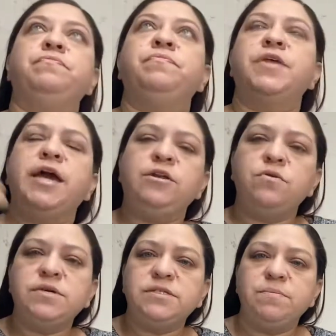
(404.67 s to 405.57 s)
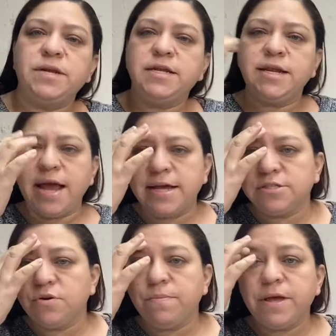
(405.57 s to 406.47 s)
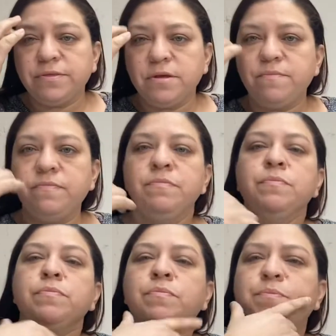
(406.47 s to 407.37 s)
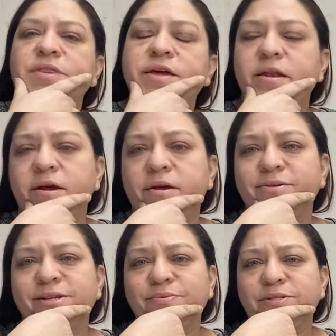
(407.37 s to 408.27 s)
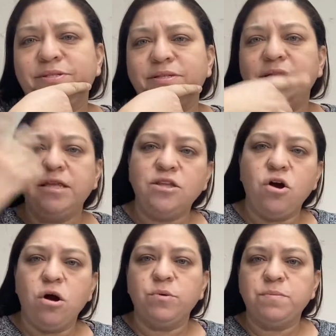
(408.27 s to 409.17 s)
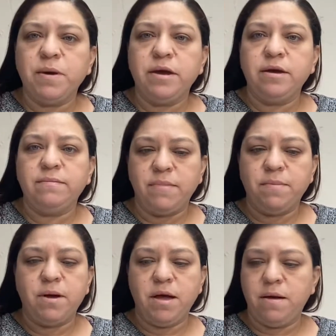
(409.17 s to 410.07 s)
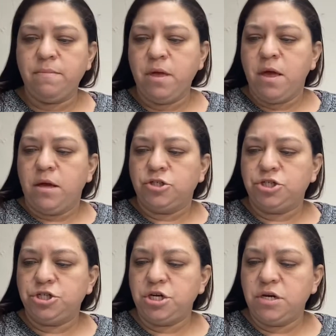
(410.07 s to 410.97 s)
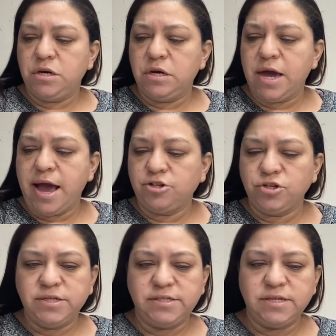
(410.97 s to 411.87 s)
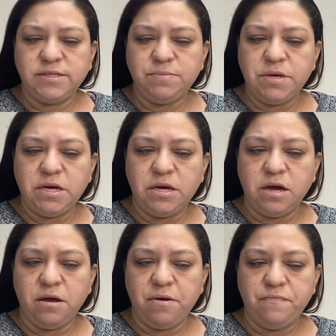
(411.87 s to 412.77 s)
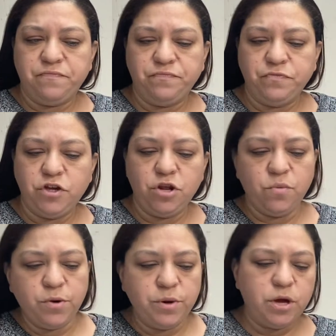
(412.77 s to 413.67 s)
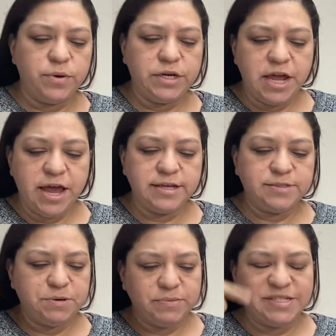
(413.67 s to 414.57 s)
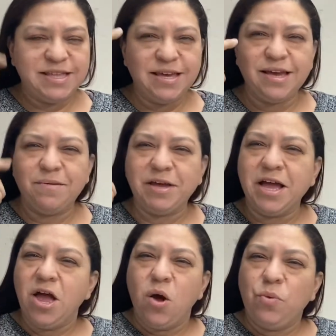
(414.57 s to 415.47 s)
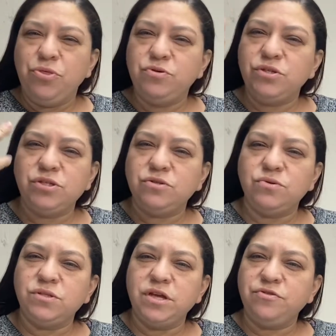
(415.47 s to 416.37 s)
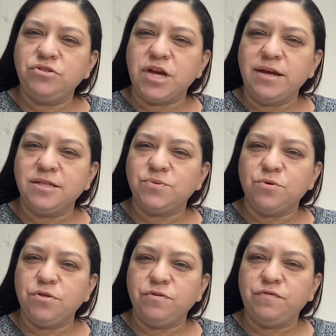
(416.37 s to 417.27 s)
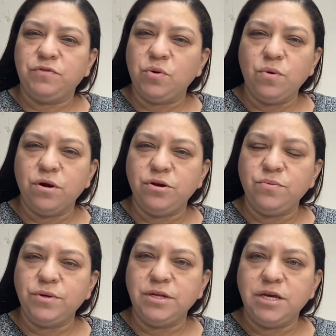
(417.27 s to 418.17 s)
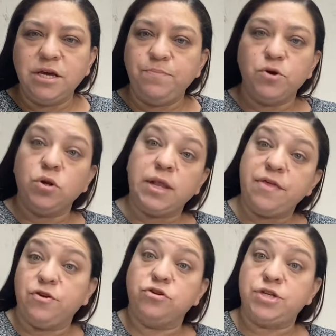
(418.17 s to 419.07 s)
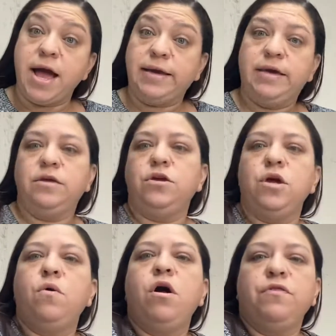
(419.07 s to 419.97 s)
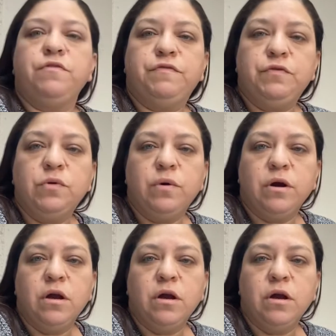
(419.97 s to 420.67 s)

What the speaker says: I noticed them, but I didn't ask her about them. But then as I was in the car with my mom, she actually has said to me, where are we going next? But I was thinking, I'm like, those leather jackets were on the floor. You wouldn't keep your leather jacket, on the floor.